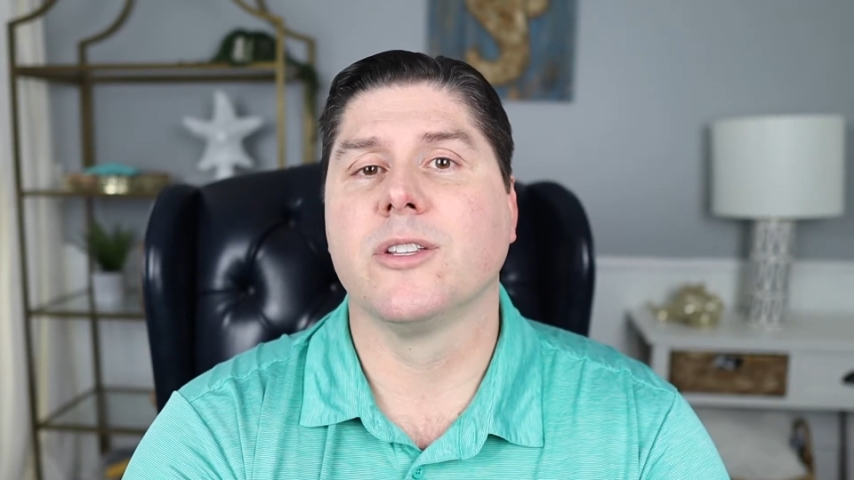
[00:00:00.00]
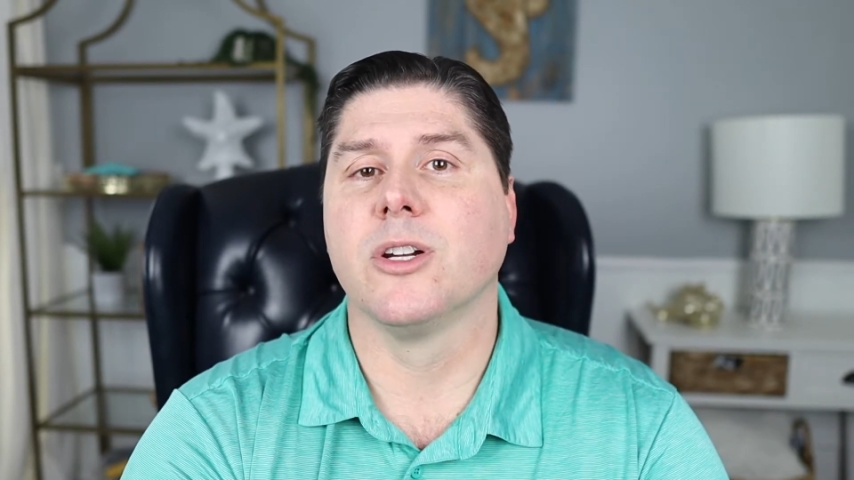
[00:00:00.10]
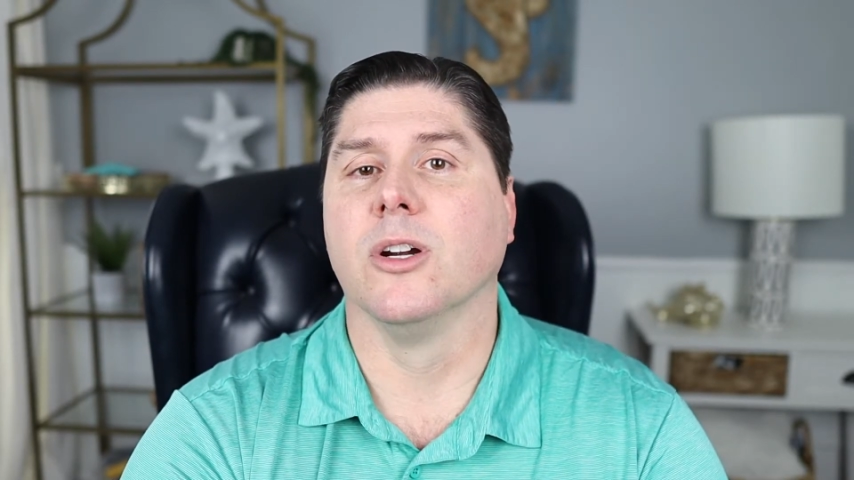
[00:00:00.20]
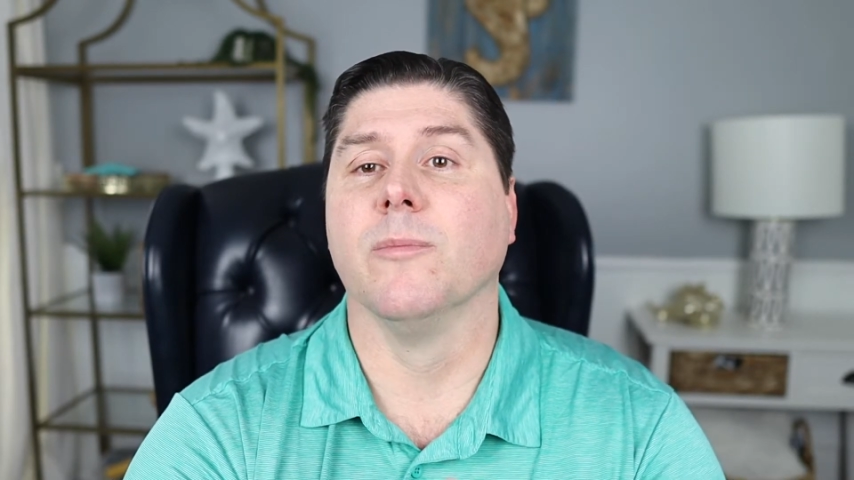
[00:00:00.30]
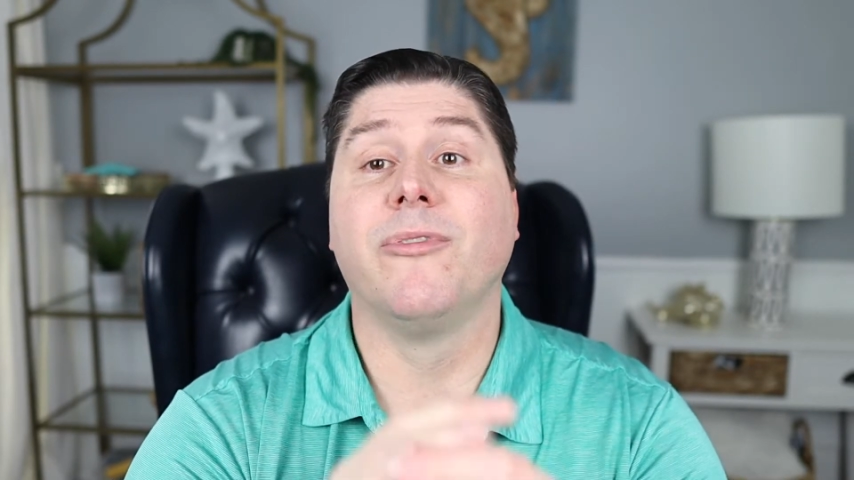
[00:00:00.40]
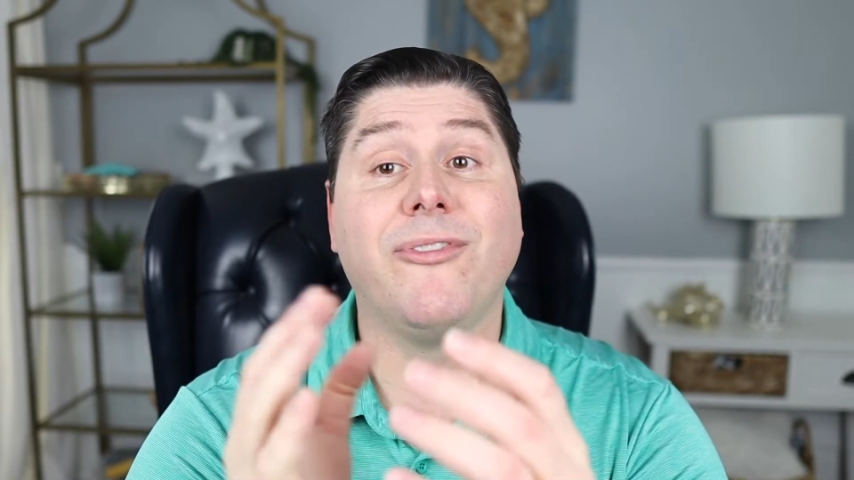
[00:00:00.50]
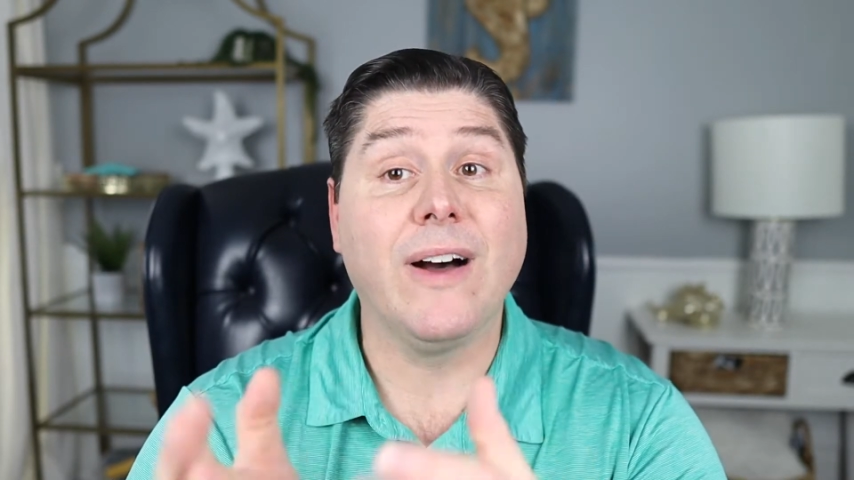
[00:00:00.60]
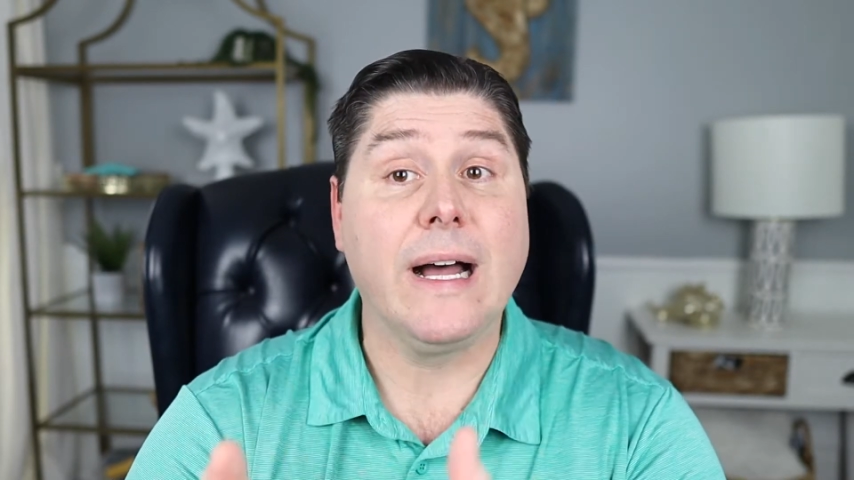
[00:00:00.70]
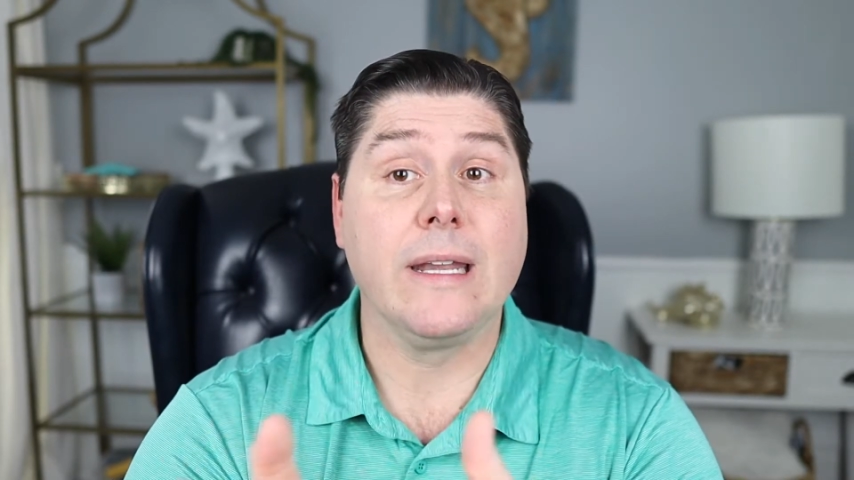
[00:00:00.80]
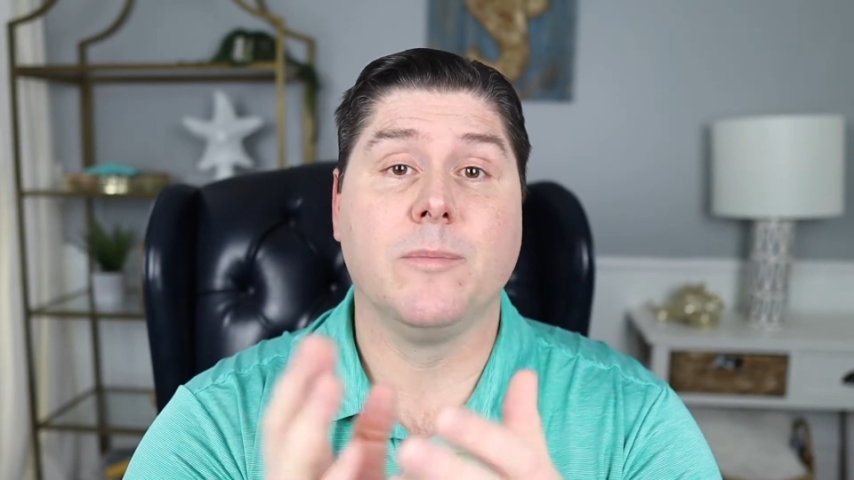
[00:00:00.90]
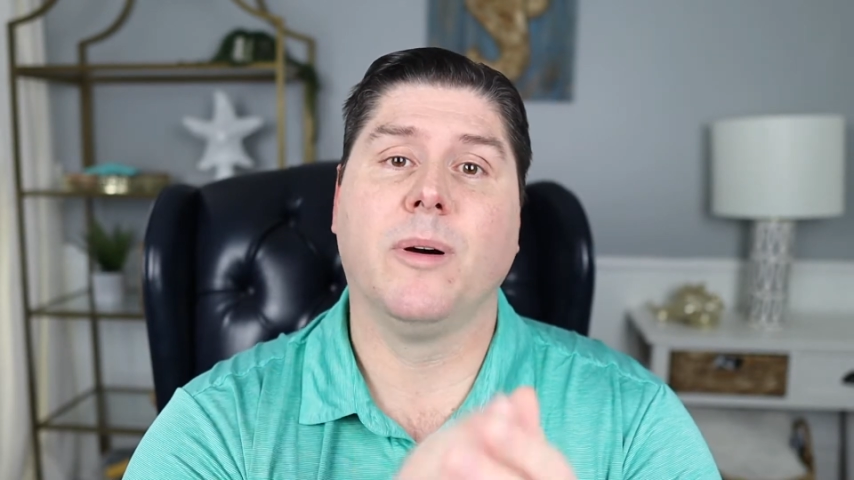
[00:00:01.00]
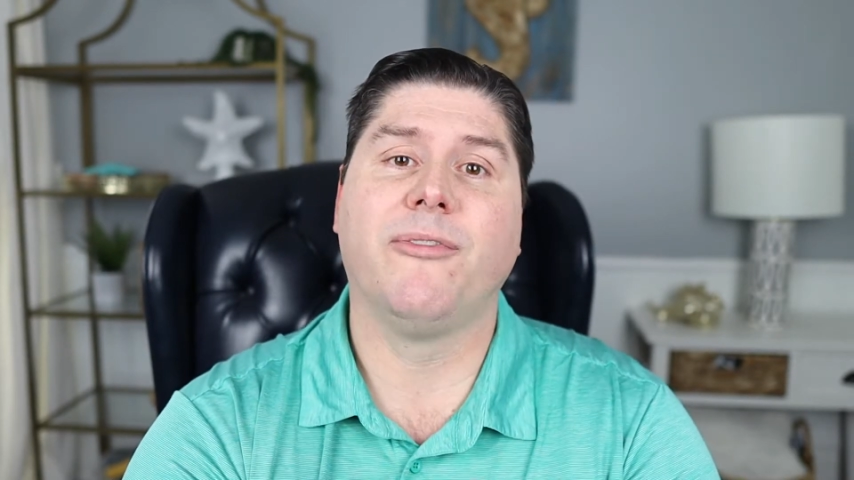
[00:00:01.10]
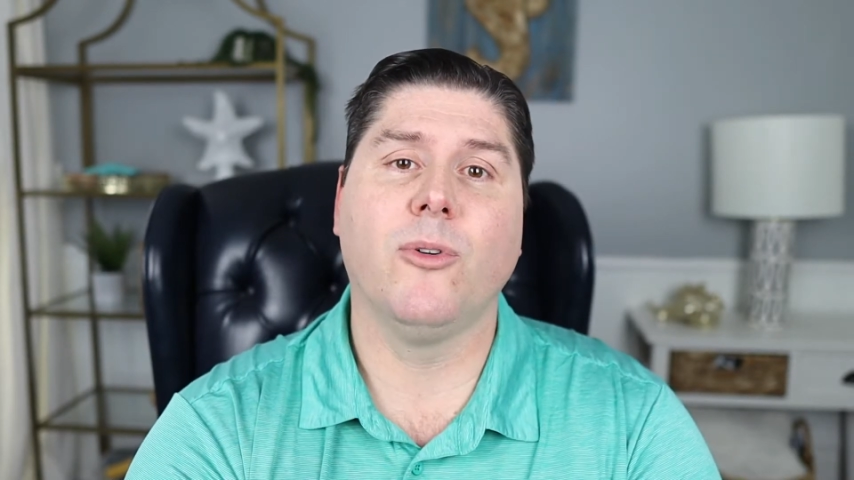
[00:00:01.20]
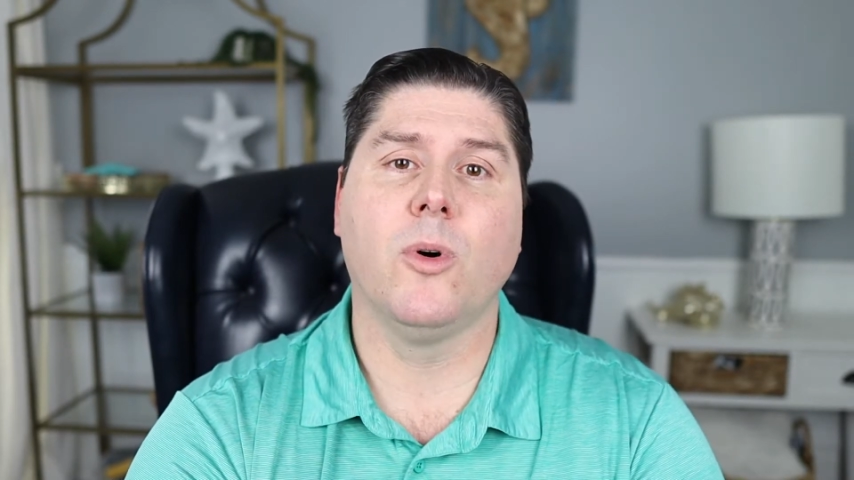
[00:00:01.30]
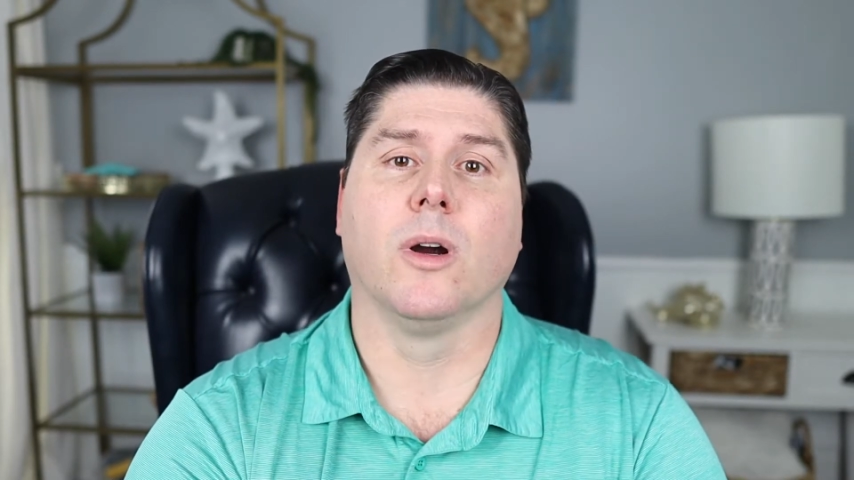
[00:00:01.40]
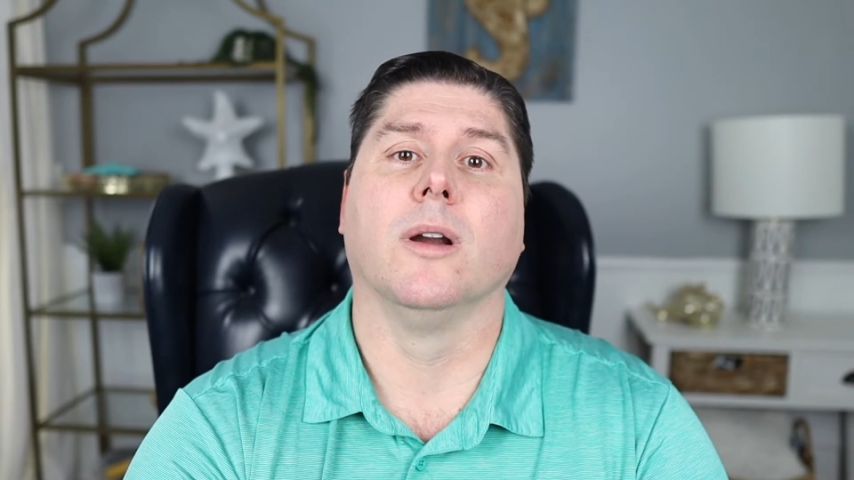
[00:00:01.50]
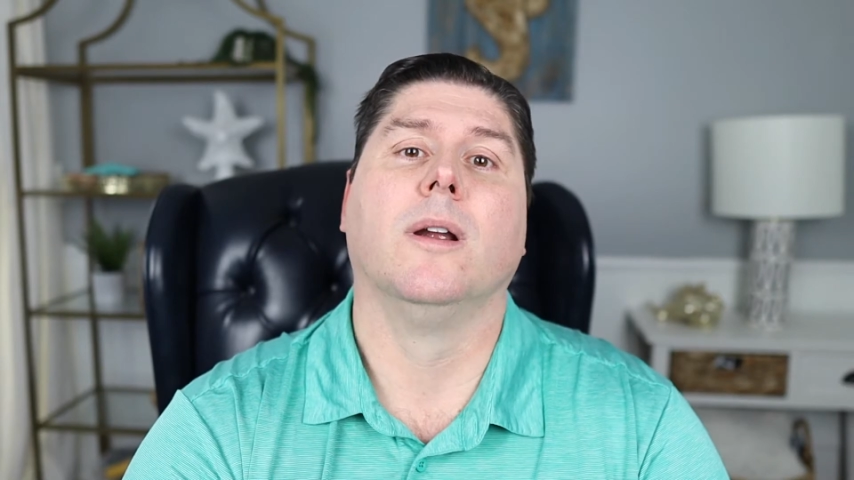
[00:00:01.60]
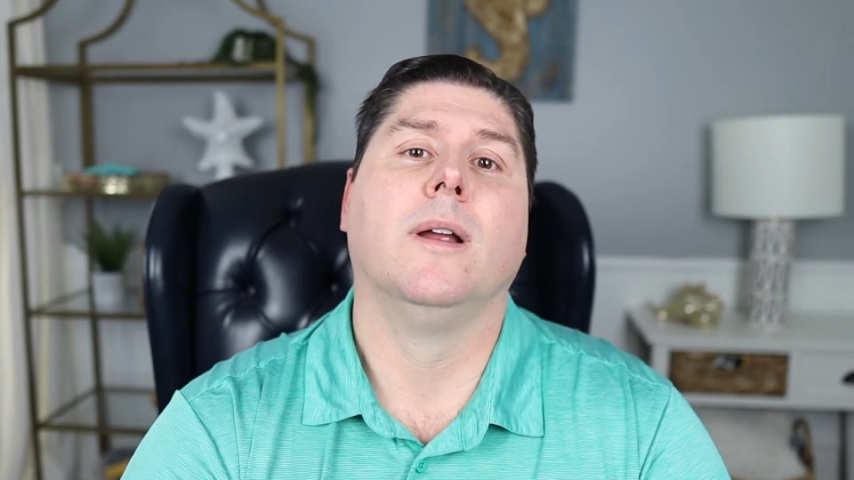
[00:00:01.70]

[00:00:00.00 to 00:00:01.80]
term FUD before.